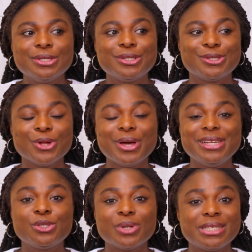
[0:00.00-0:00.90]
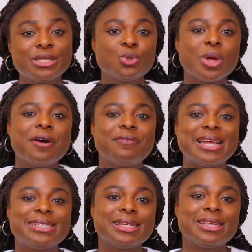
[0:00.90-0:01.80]
So in 2012,
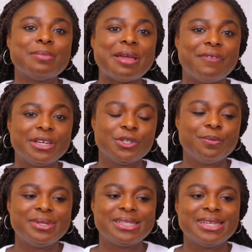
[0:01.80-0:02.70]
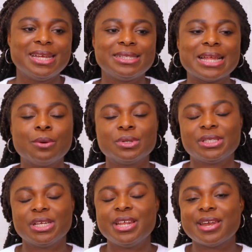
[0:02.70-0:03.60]
I started my fashion business. I
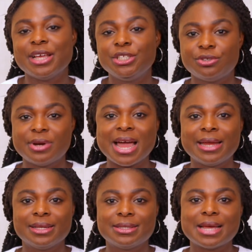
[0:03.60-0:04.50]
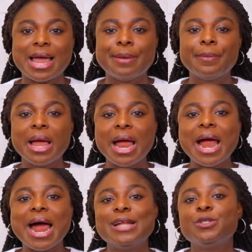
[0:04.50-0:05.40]
was still in Nigeria at the time.
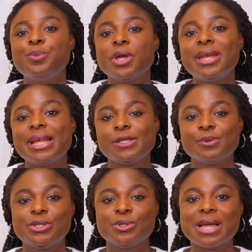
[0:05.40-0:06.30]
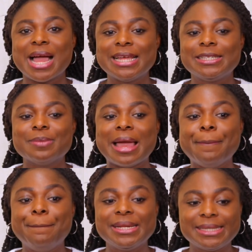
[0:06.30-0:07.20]
And to be honest with you guys,
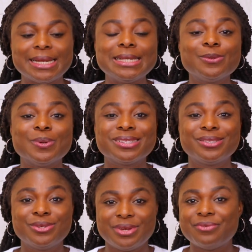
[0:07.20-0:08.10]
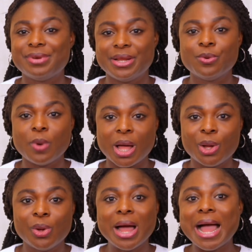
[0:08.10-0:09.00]
my business was doing really
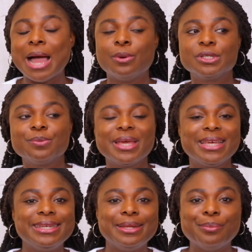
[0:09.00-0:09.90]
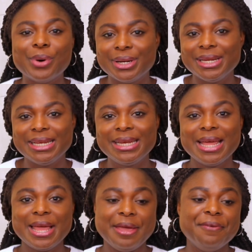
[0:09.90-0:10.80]
well. I was making the money.
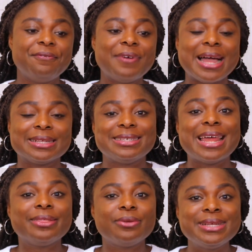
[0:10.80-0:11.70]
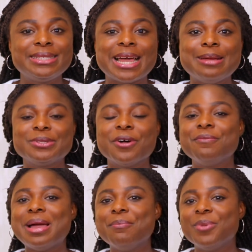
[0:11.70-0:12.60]
In fact, like 3 times
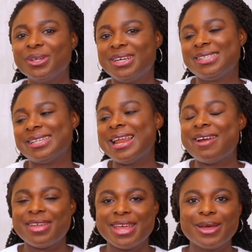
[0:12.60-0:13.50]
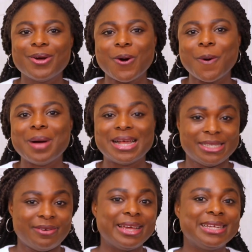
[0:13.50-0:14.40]
of my monthly salary income
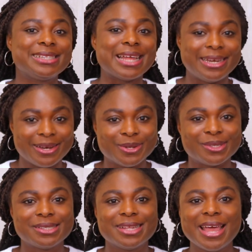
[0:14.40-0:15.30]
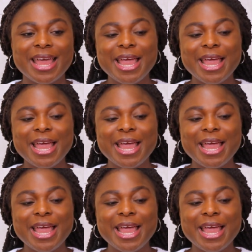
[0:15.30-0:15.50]
as a registered nurse.